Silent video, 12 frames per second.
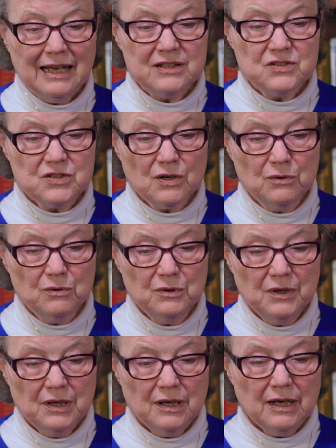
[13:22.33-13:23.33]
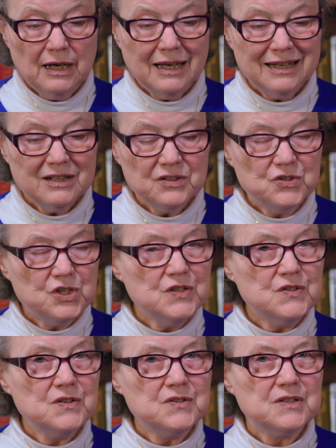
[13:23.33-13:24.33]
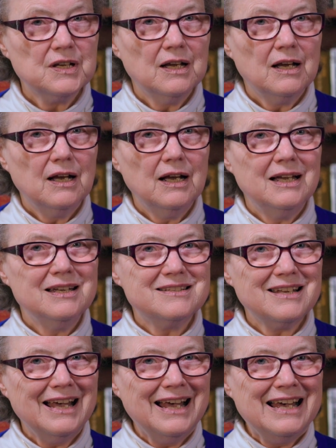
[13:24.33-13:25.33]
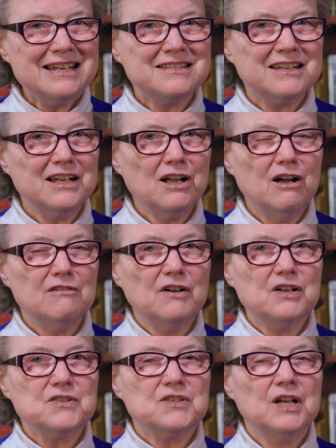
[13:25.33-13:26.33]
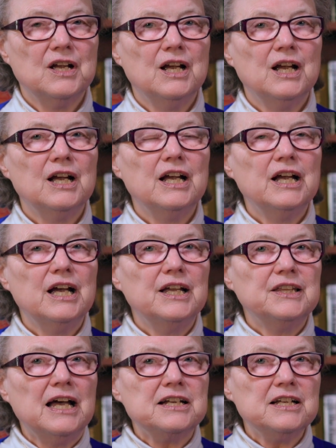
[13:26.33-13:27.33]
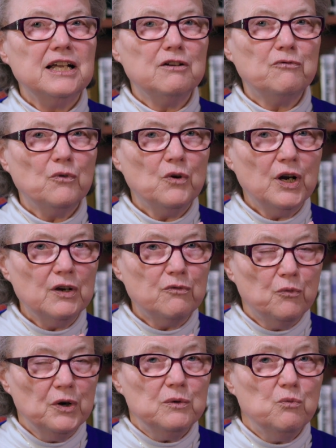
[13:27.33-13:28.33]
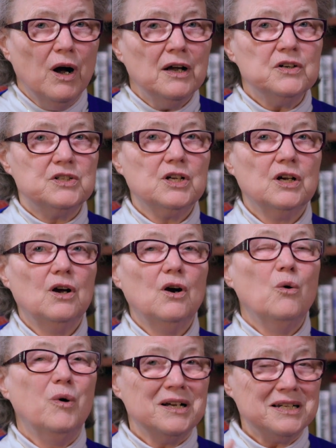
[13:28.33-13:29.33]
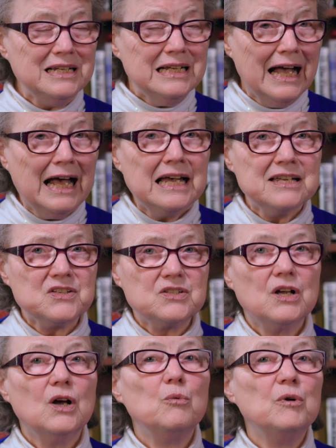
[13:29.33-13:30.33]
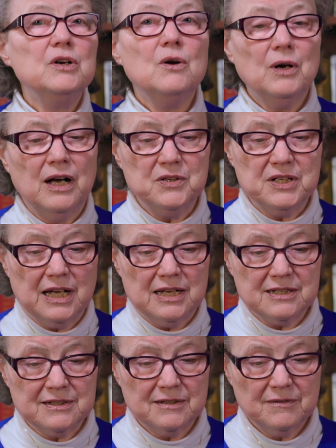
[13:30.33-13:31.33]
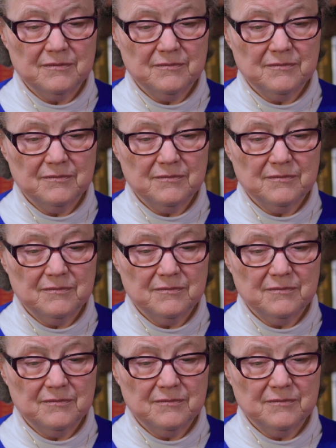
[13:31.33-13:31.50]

And so Jesus is asking of us that if we want what he has, we know how to get it.